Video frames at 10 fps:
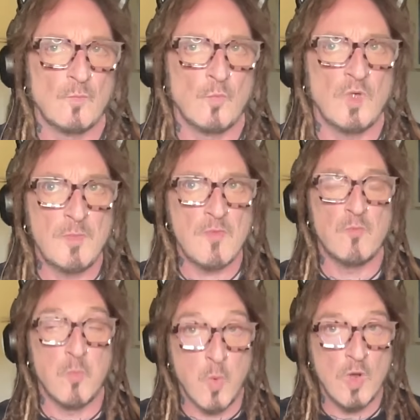Would it be
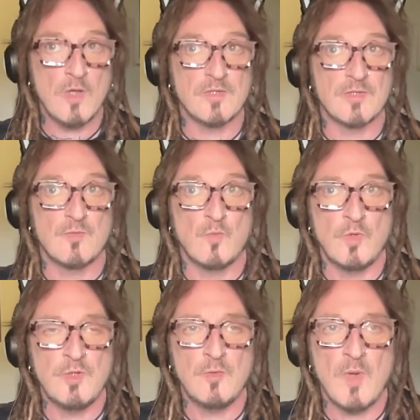worse?
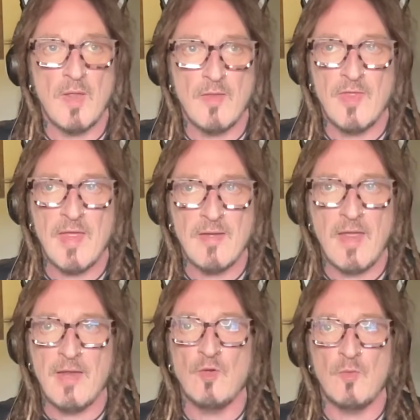Would you then
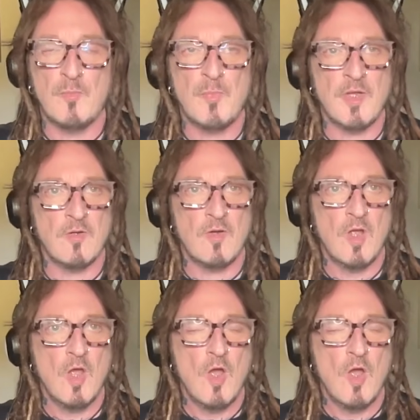end up being